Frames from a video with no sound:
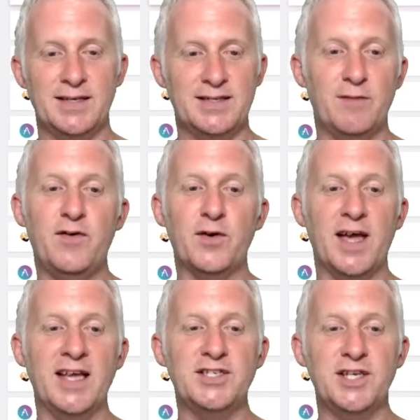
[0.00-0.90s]
For
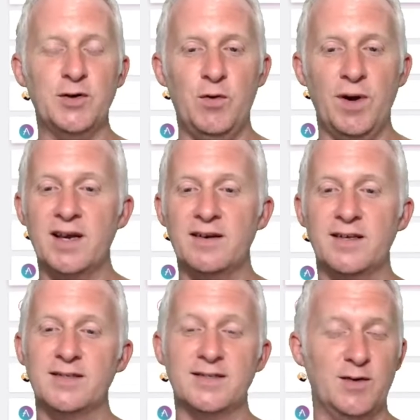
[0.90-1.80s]
engine coin,
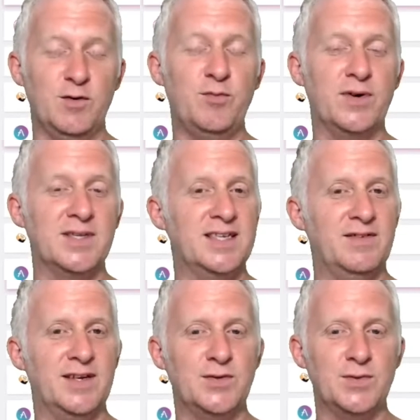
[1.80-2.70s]

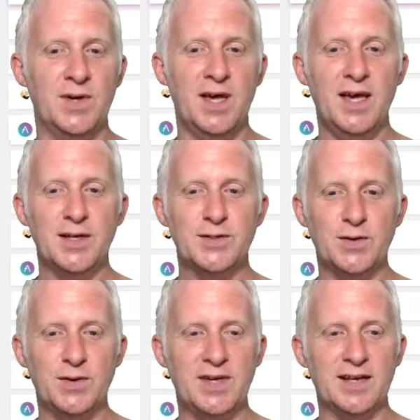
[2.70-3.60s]
0.72. so
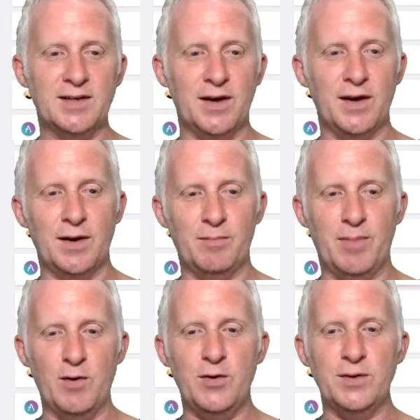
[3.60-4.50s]
you can
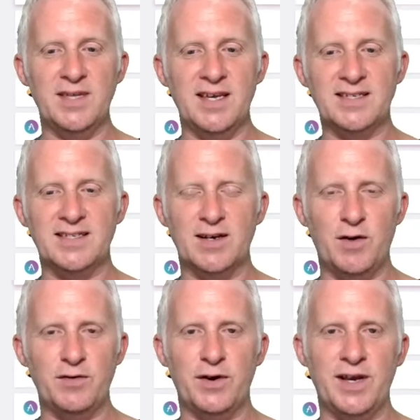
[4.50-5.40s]
borrow this,
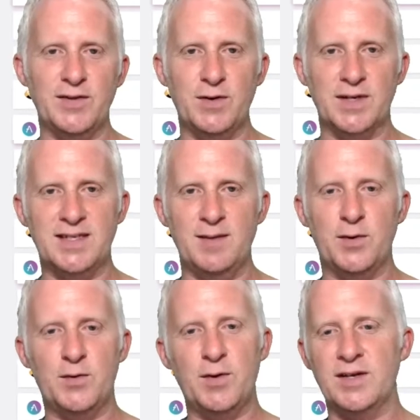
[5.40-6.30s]
convert it to a
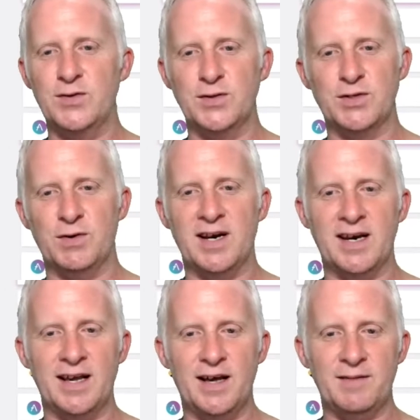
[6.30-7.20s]
stable coin to generate an
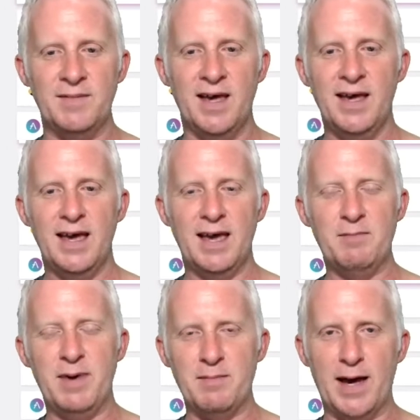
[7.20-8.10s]
income and
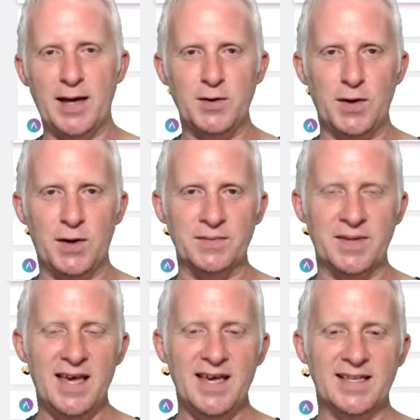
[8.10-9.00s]
pay back your loan.
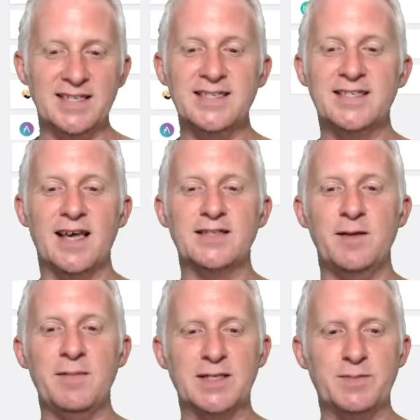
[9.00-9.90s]
This is
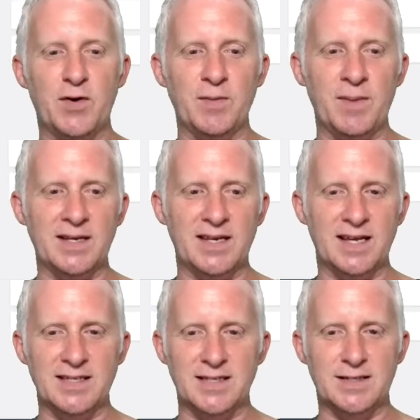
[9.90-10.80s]
some experiment
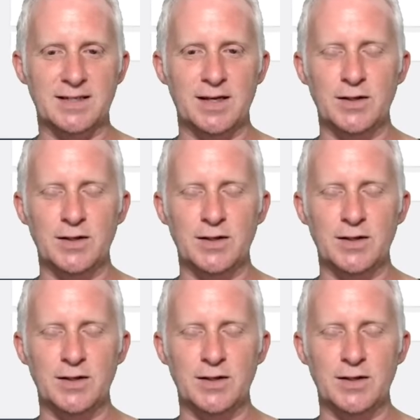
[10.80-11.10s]
that is